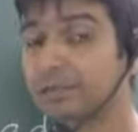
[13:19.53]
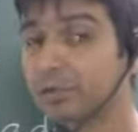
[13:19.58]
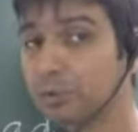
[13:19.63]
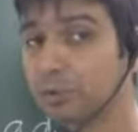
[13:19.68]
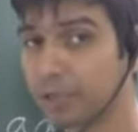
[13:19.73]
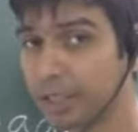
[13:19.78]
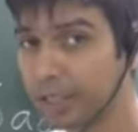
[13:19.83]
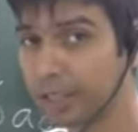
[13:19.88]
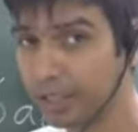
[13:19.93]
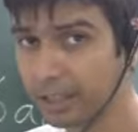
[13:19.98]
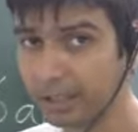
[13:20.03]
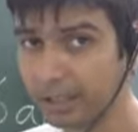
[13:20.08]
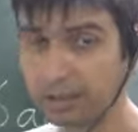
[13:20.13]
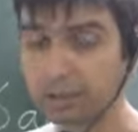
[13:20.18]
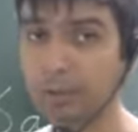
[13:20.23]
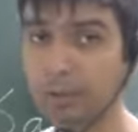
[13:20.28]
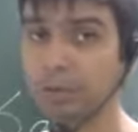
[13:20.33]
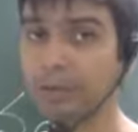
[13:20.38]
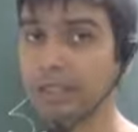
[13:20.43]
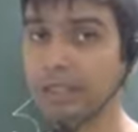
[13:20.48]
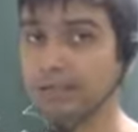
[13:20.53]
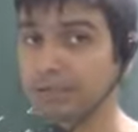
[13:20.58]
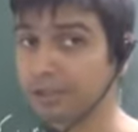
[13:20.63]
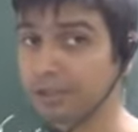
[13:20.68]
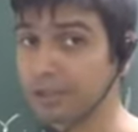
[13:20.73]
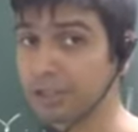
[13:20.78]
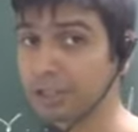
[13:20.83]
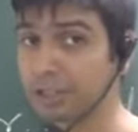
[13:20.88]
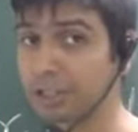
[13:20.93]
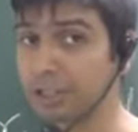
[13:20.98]
today, known as
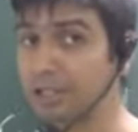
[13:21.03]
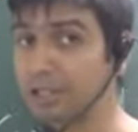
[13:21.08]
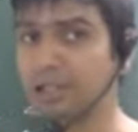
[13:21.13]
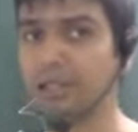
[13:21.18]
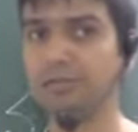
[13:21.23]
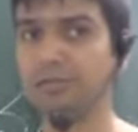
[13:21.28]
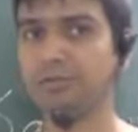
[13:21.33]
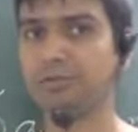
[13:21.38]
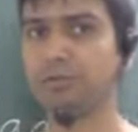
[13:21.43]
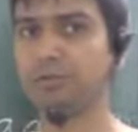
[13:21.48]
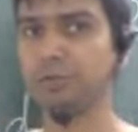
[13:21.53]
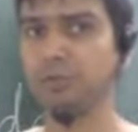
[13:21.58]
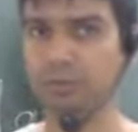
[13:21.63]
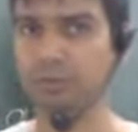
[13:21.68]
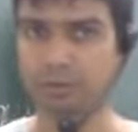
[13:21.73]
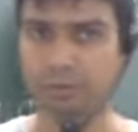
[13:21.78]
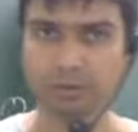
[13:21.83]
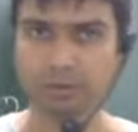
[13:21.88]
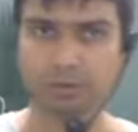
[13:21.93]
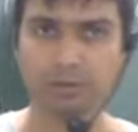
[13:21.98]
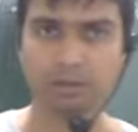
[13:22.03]
the Schindler's Jews.